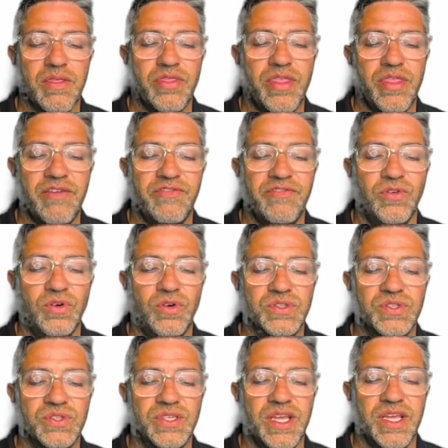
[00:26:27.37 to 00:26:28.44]
Therefore,
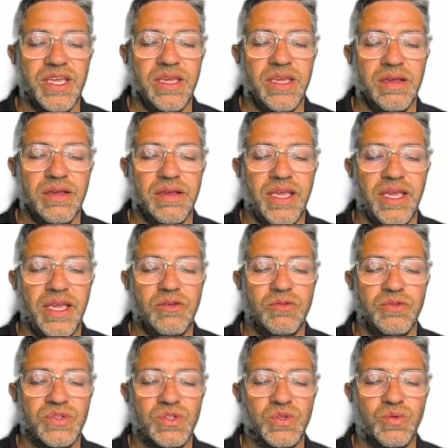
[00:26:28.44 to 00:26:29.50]
c
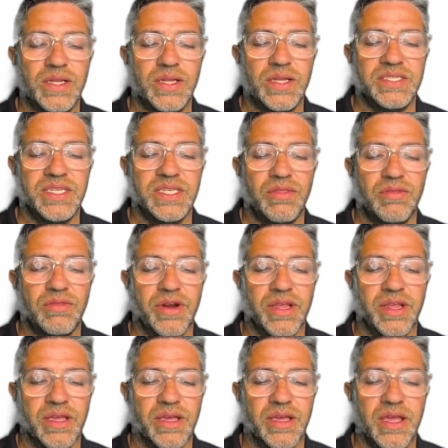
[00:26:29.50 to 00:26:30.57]
equals 23.